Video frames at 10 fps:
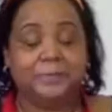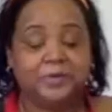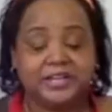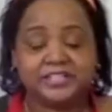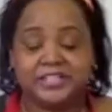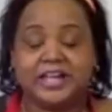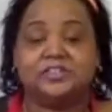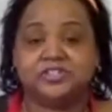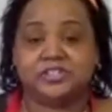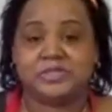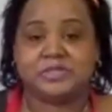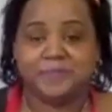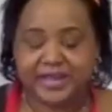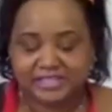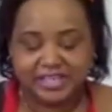I'm putting together some
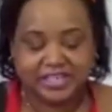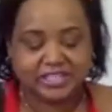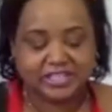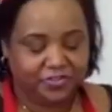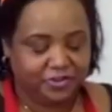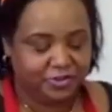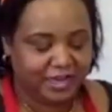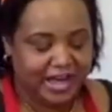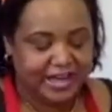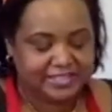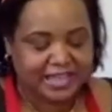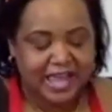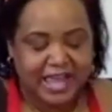spice kits for you guys.